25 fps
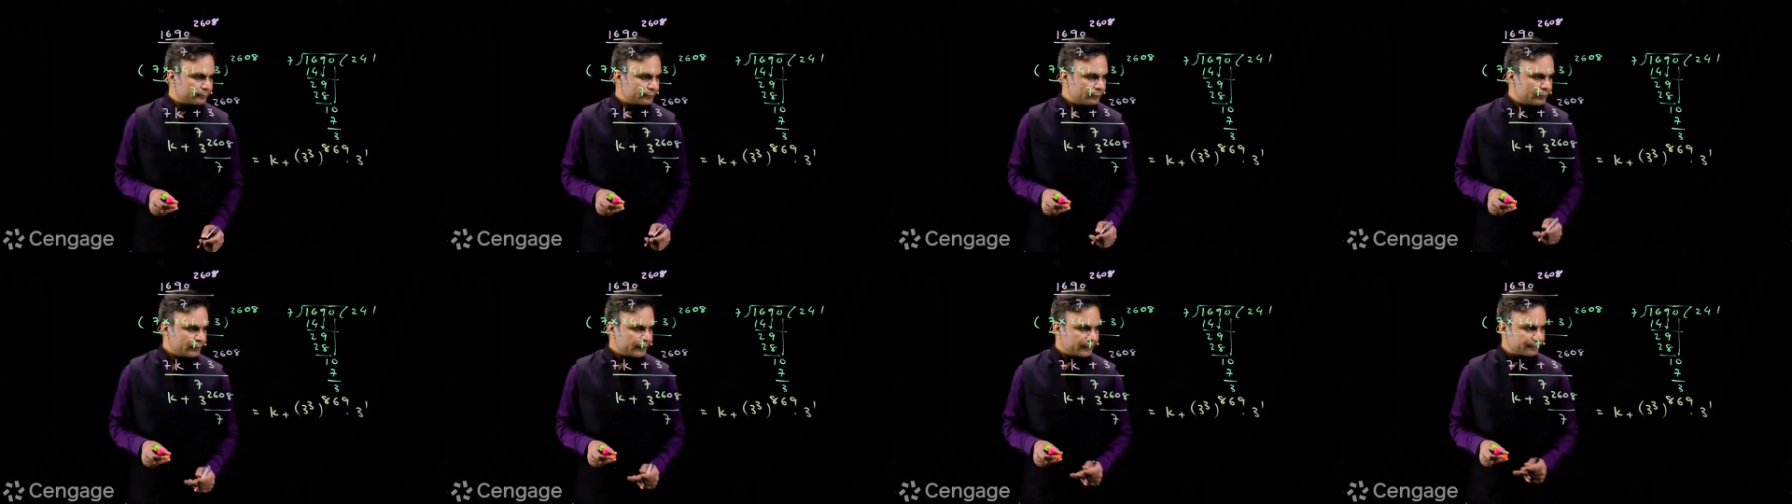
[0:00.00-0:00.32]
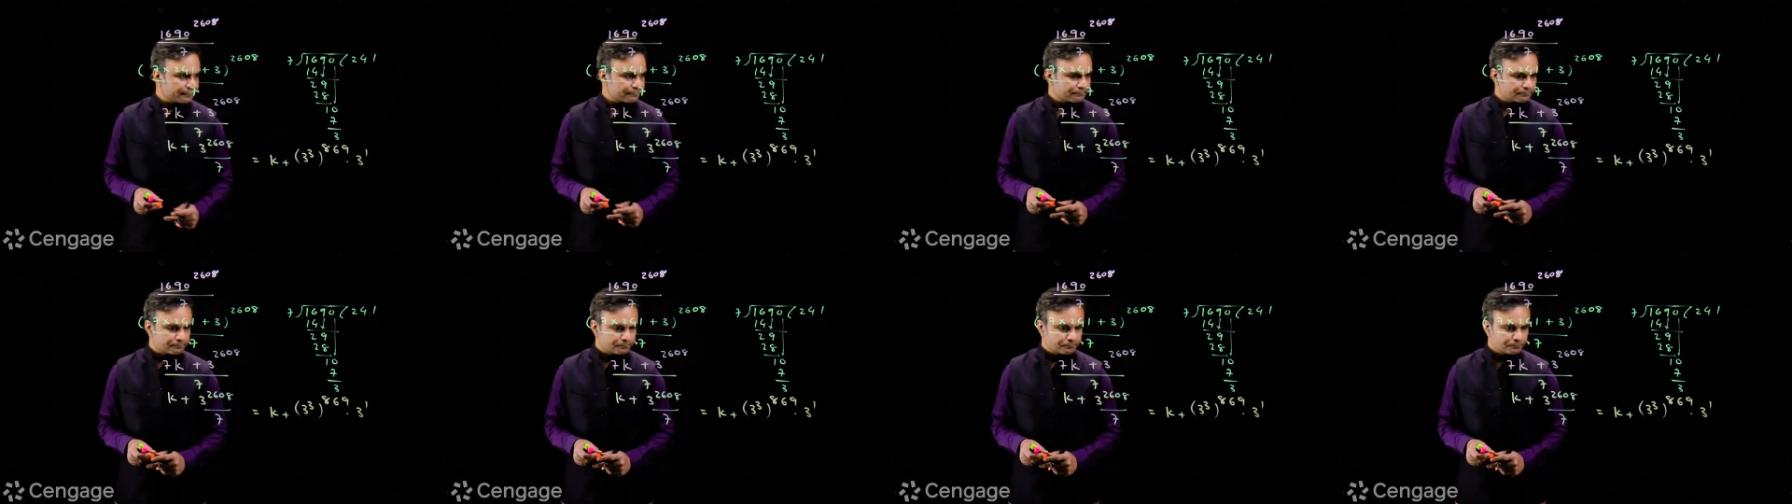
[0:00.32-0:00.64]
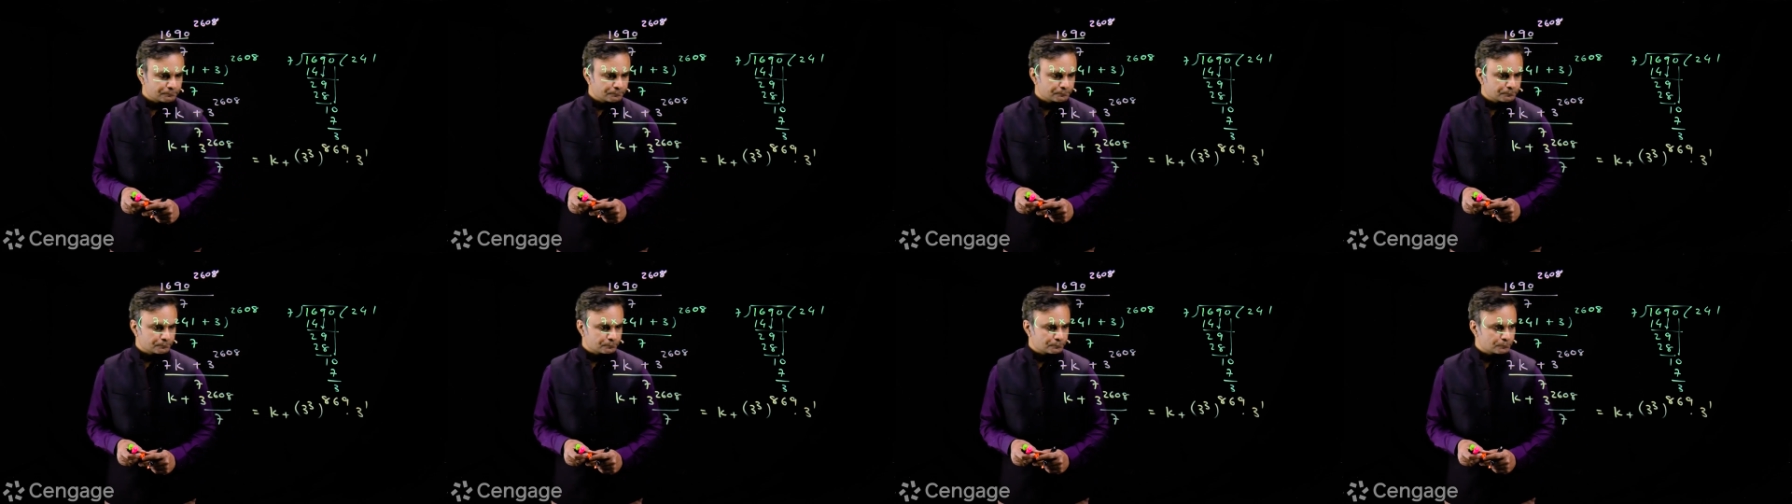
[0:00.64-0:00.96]
Okay,
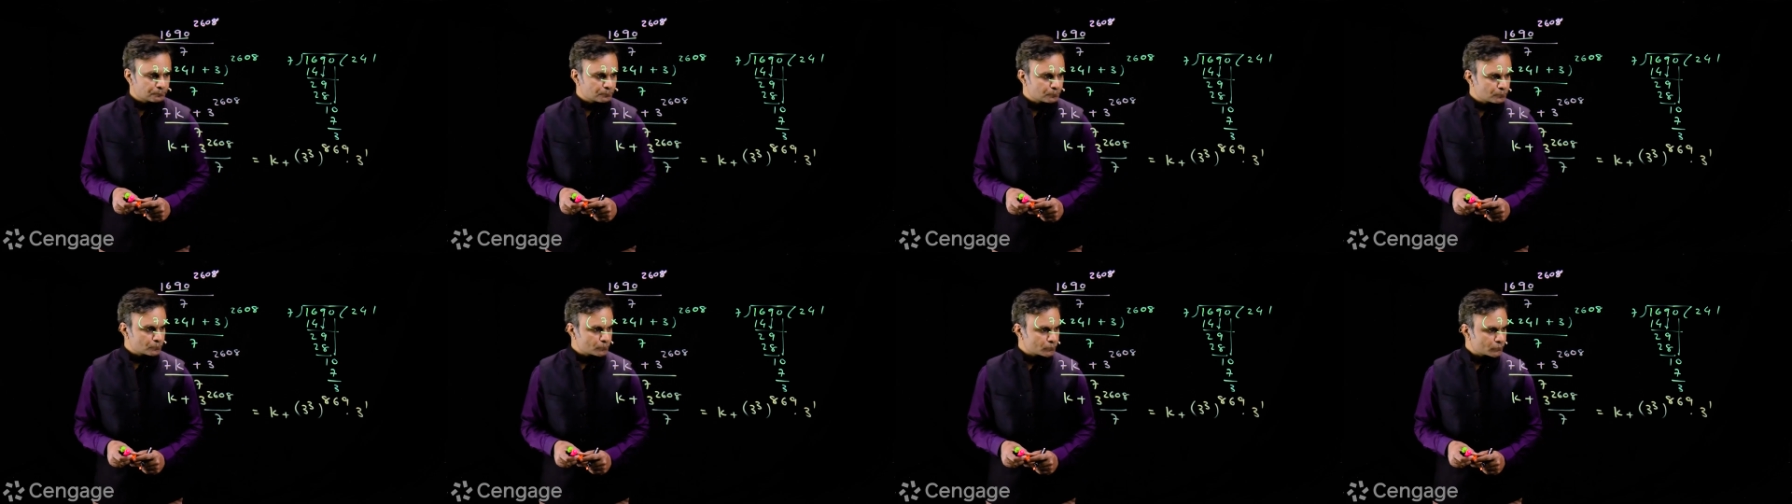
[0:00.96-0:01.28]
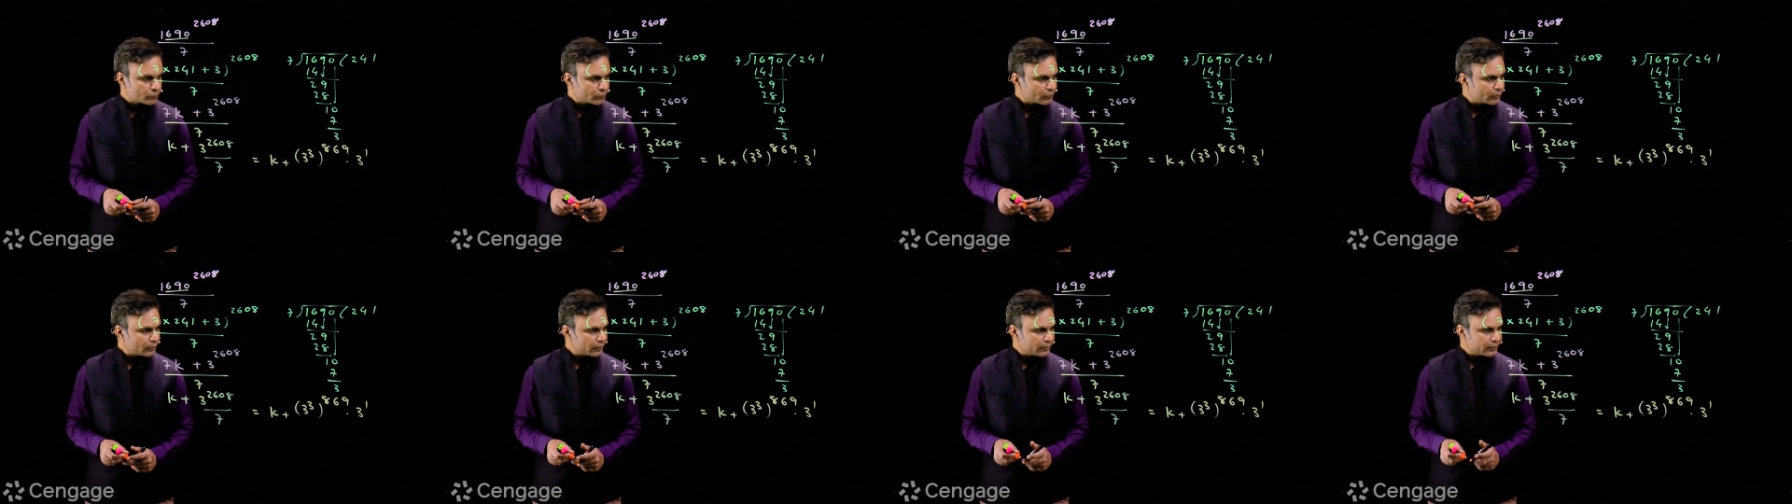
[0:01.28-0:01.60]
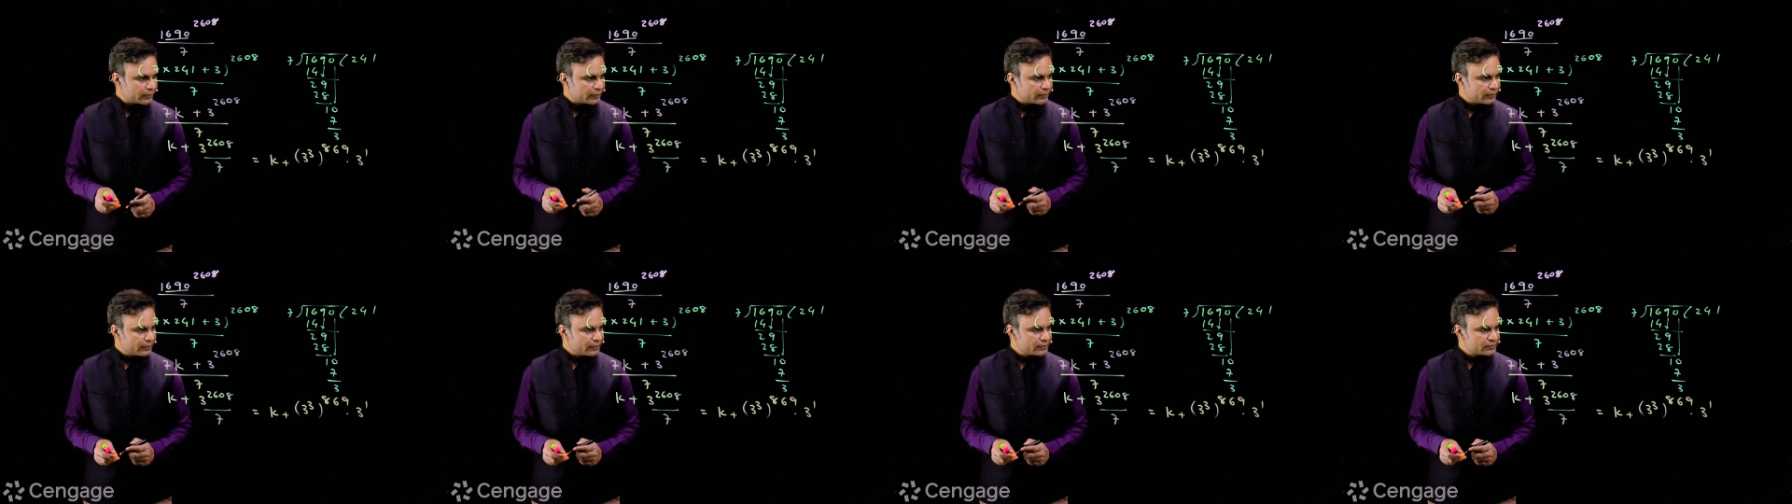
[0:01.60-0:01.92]

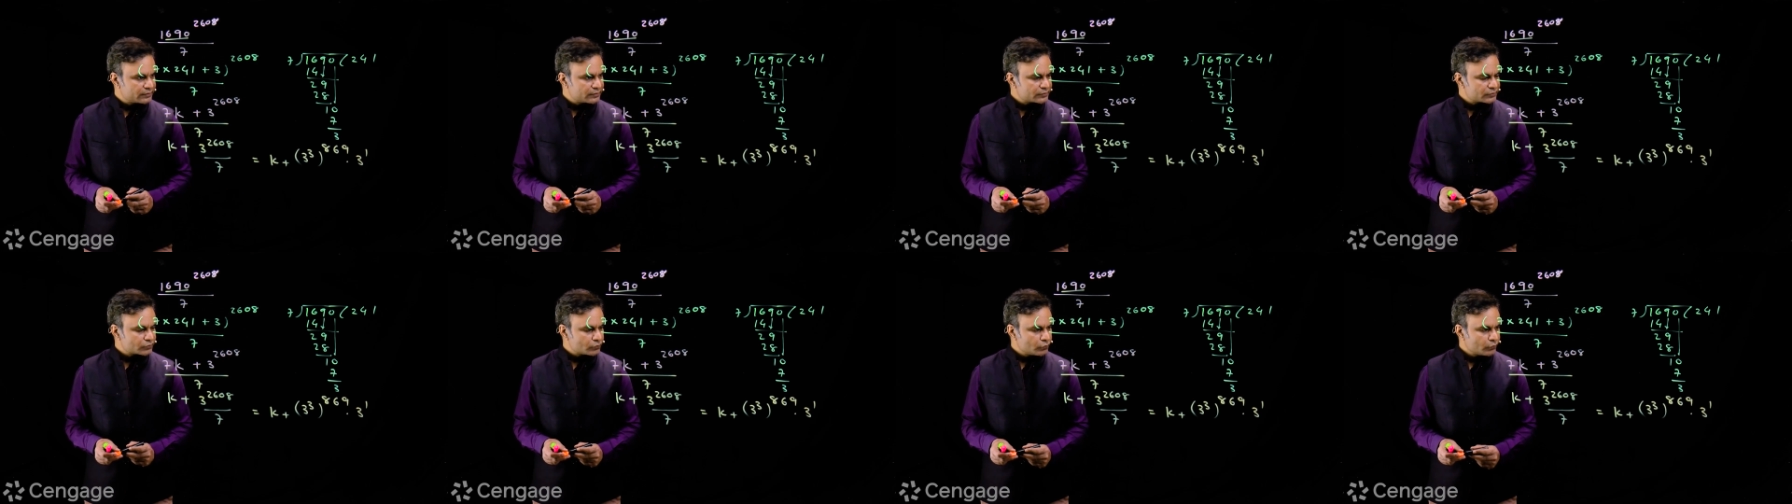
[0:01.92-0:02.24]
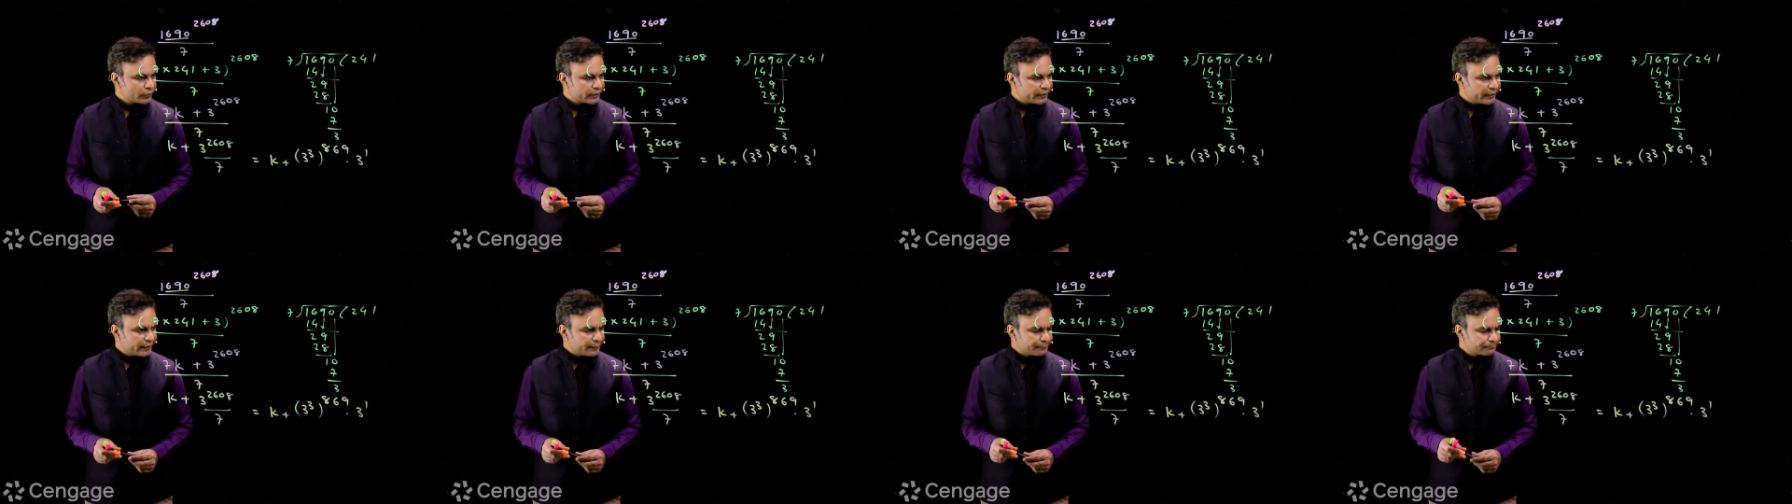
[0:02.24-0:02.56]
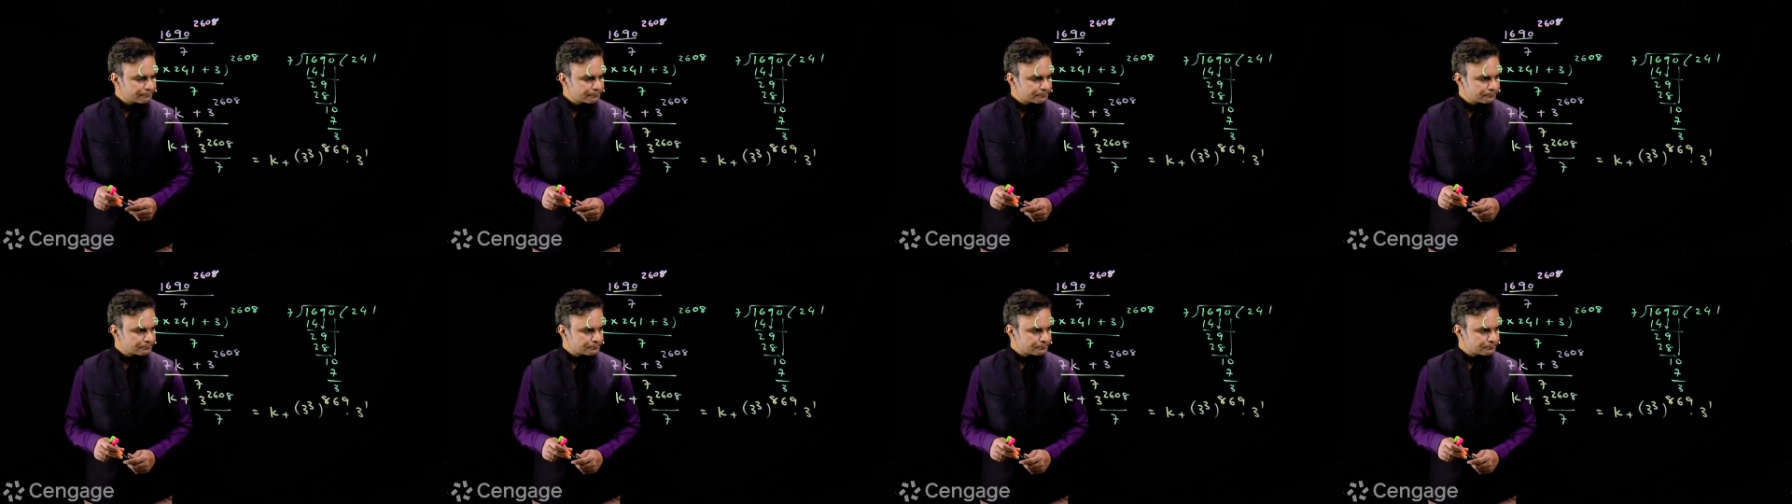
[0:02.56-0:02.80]
is this okay?